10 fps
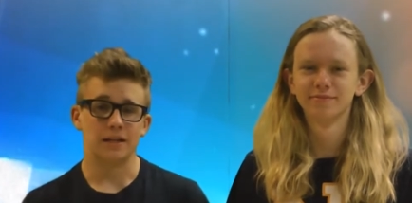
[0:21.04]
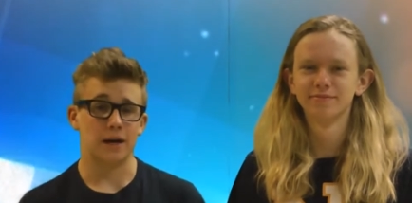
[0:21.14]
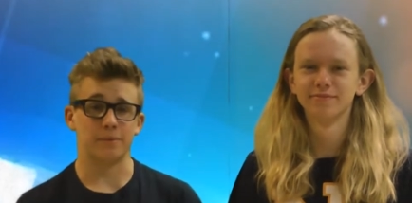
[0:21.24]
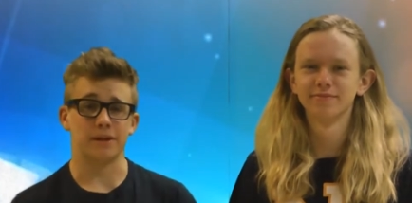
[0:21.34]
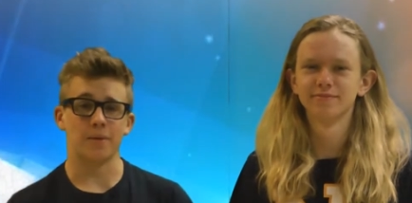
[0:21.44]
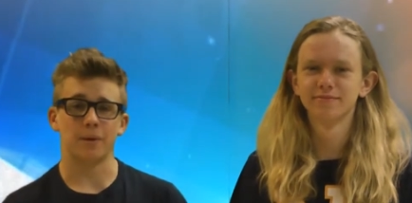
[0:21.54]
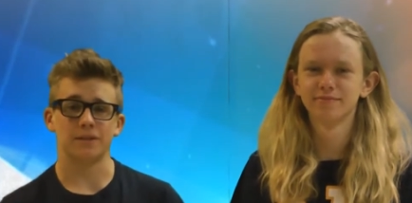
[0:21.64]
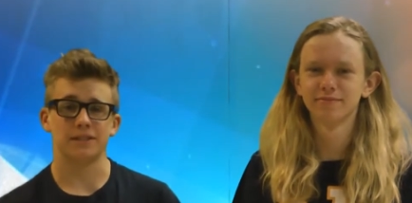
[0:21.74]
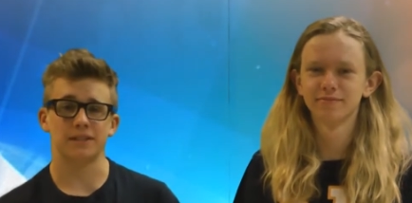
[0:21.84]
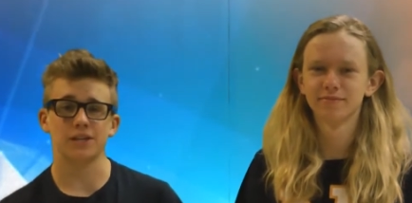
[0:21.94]
Speaker 1: Coming up
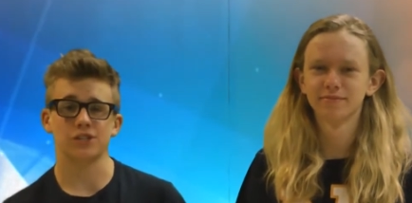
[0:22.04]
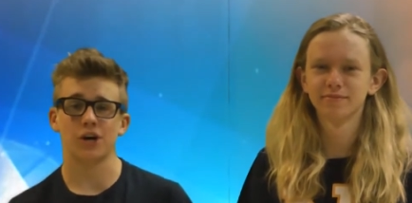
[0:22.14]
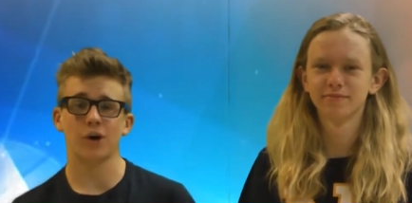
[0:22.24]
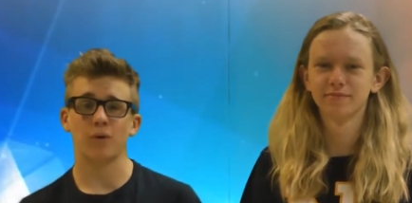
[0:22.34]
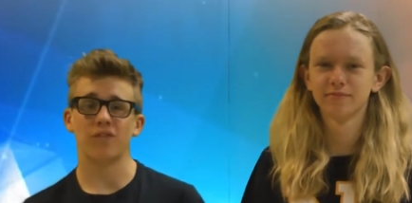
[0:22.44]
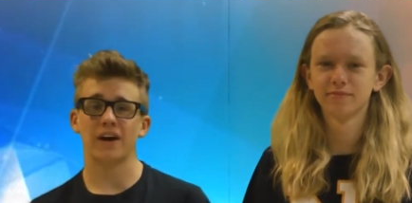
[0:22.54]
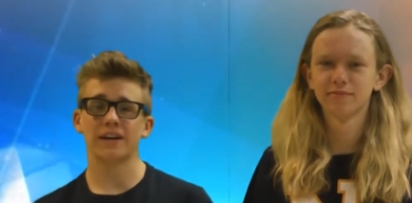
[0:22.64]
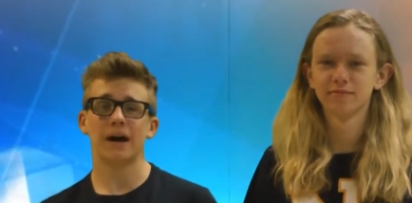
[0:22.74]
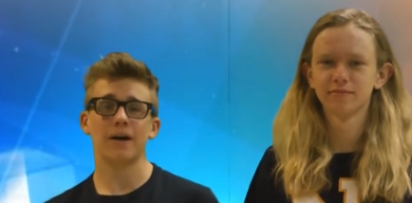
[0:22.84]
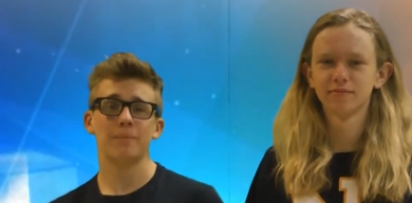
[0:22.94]
on today's show, we'll
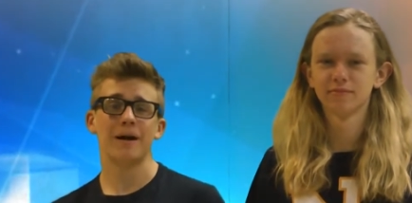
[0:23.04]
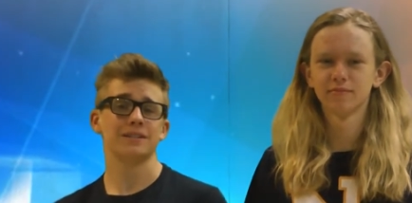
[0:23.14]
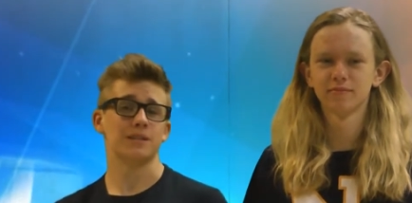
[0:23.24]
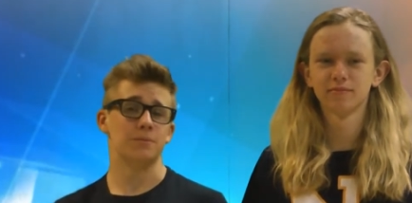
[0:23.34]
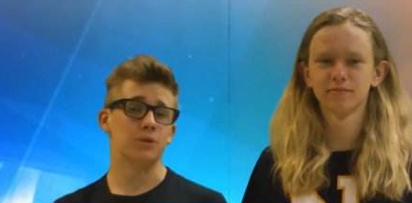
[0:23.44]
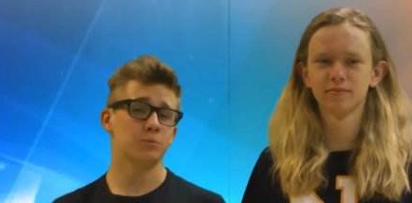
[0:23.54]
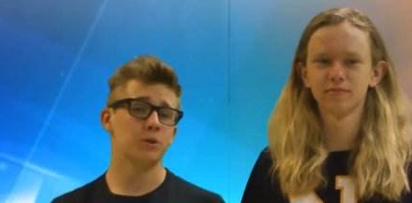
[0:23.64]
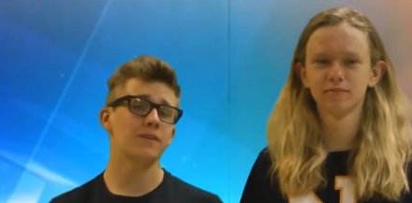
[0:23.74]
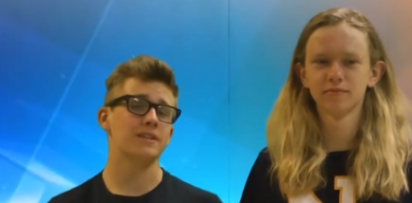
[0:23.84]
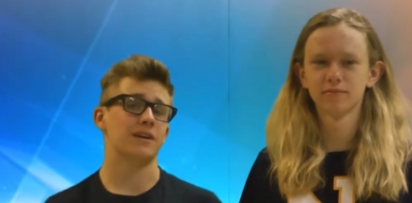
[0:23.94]
find out about some new
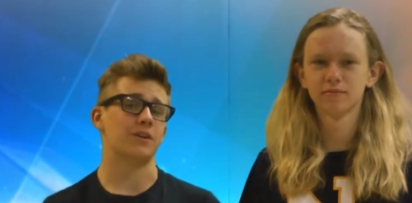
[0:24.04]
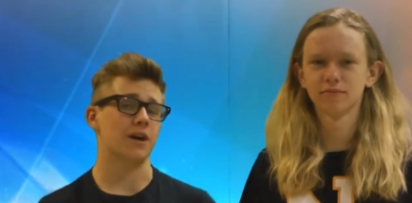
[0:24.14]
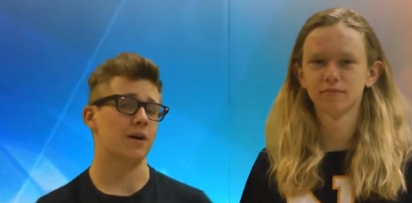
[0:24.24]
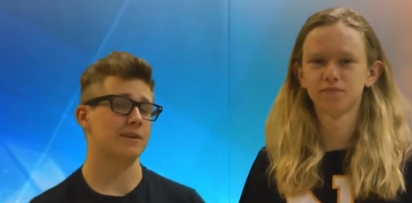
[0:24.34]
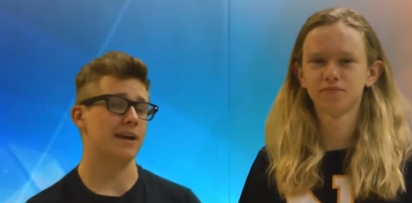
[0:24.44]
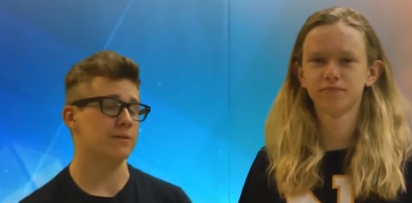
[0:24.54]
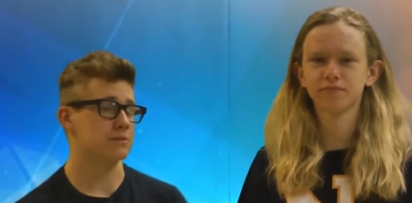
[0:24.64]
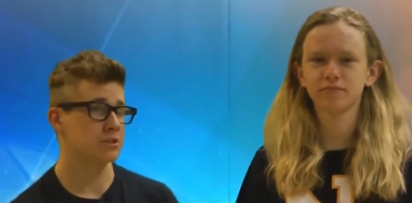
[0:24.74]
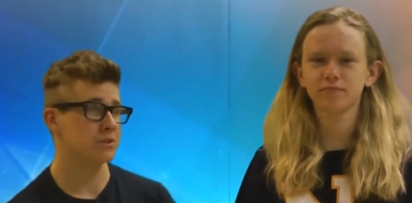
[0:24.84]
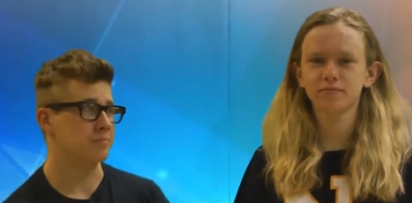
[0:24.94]
movies that are coming out
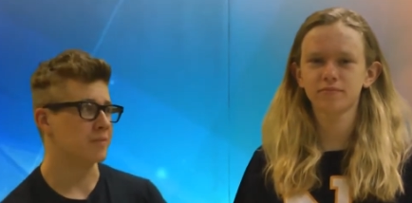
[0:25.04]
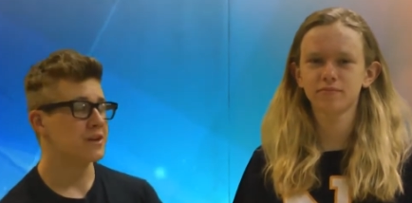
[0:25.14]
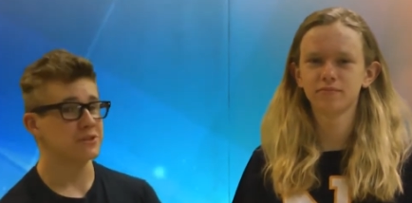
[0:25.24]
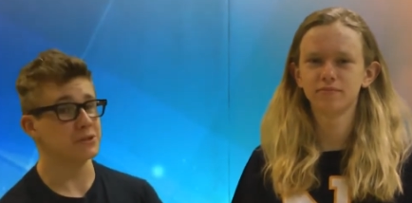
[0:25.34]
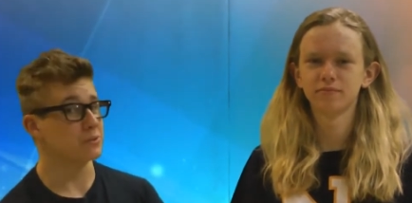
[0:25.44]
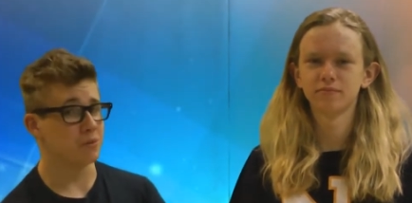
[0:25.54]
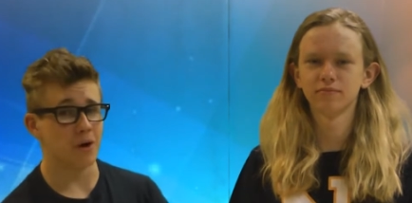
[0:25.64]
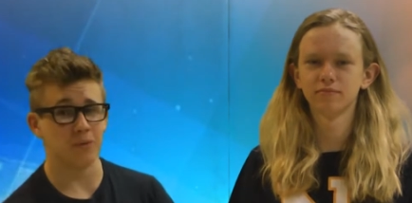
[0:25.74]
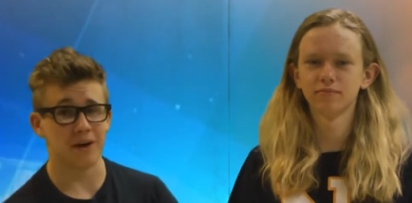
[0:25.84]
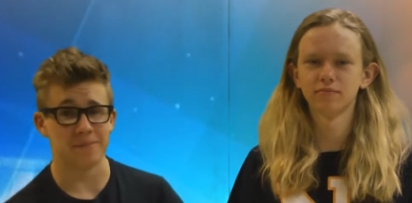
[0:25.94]
soon. You
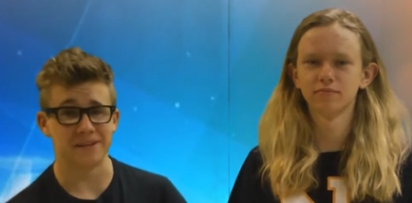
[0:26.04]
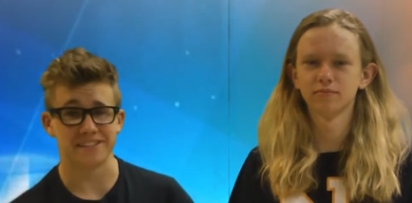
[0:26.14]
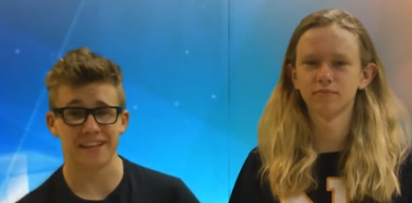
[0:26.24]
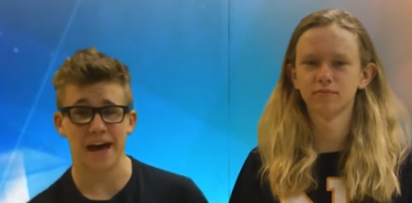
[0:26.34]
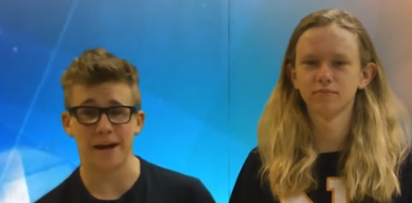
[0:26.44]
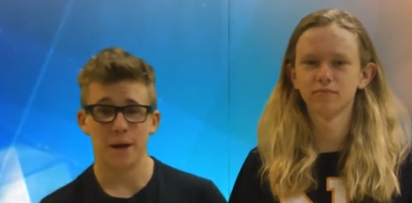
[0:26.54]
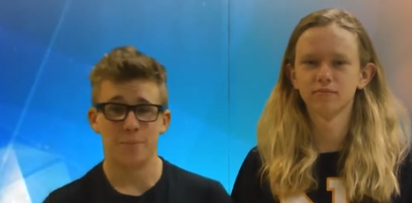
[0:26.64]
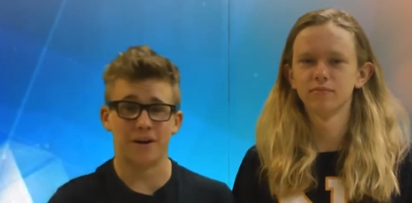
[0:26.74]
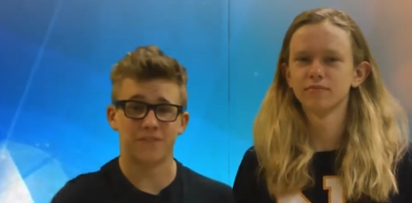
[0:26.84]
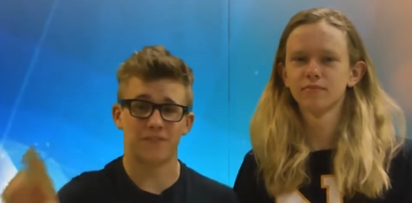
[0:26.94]
won't want to miss
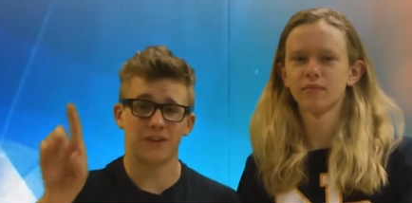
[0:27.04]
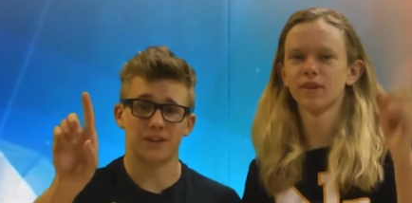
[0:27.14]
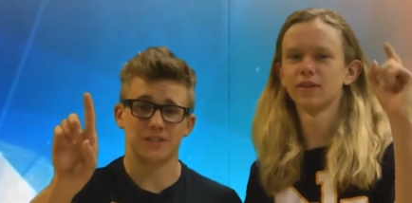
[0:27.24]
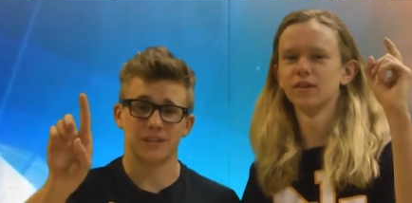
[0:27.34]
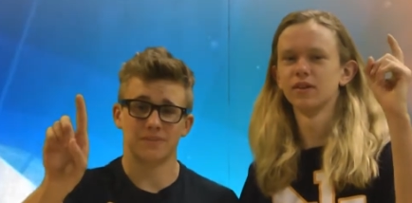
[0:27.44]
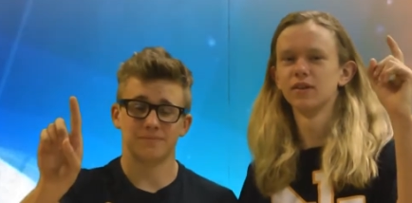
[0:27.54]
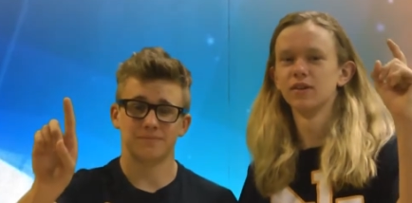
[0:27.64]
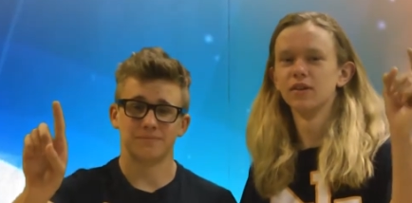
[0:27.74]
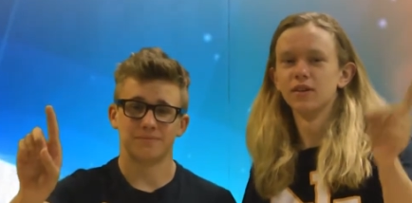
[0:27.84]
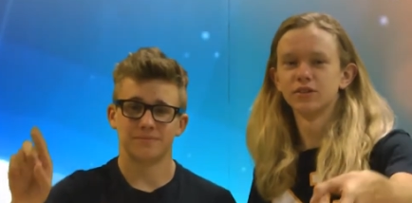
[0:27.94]
that.
Speaker 2: But first,
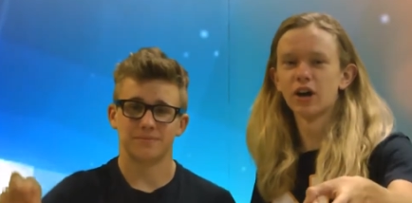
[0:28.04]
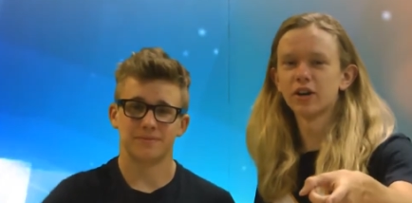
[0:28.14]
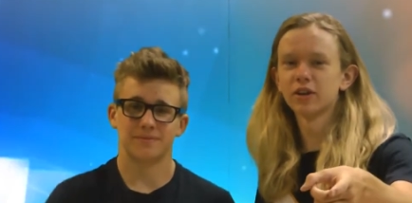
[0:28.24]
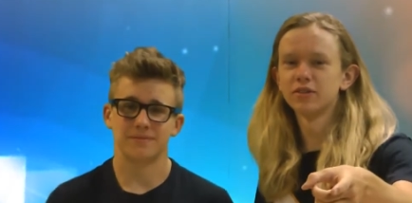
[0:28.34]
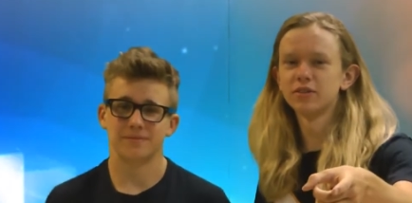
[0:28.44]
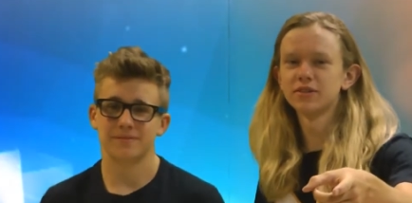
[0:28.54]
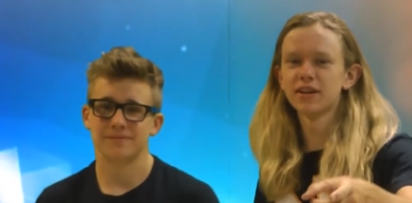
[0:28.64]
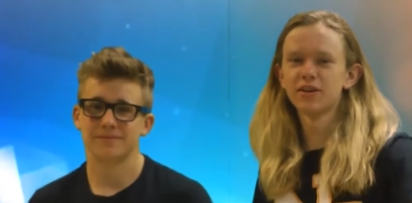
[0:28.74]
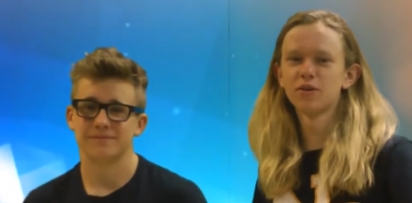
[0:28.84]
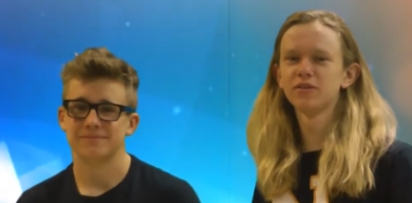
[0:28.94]
Taco
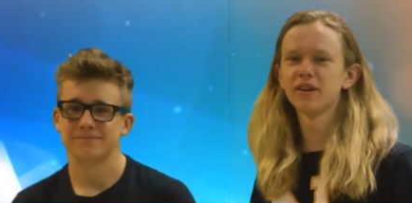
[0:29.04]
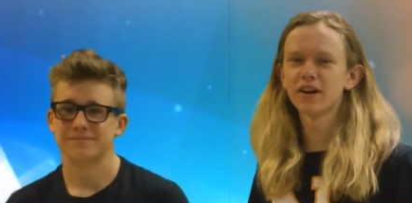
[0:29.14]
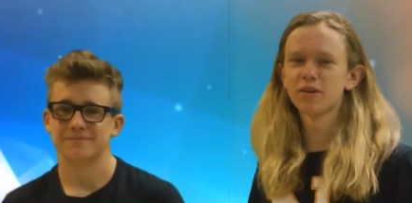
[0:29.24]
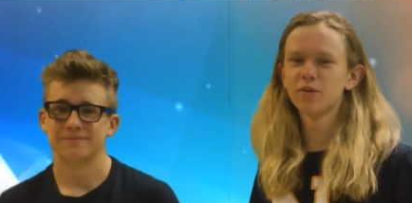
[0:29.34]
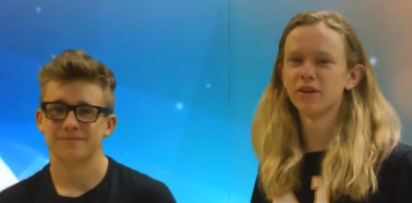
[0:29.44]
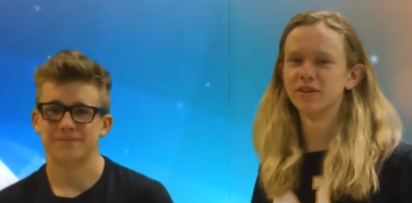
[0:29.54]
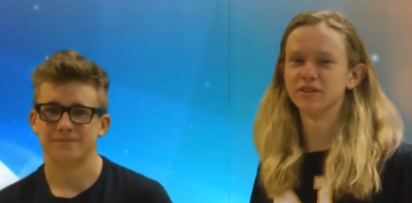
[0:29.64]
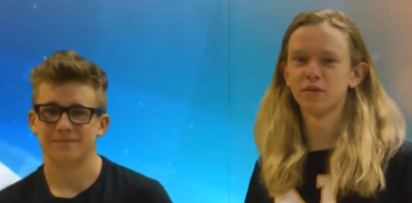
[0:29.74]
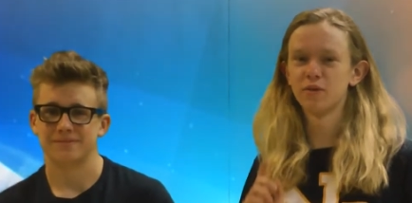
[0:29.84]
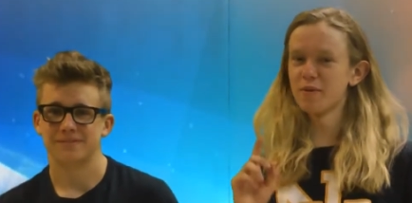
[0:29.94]
Tuesday Gold Nugget
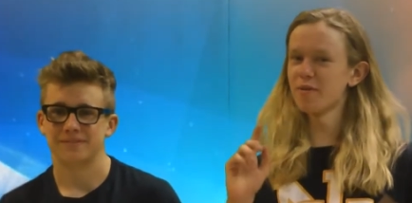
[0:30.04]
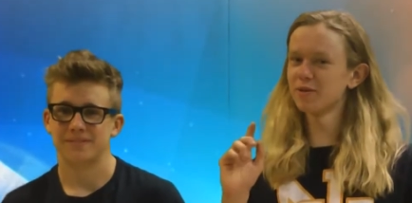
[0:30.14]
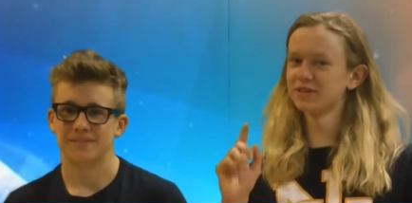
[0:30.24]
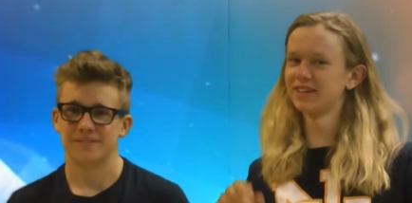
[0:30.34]
winners. Remember,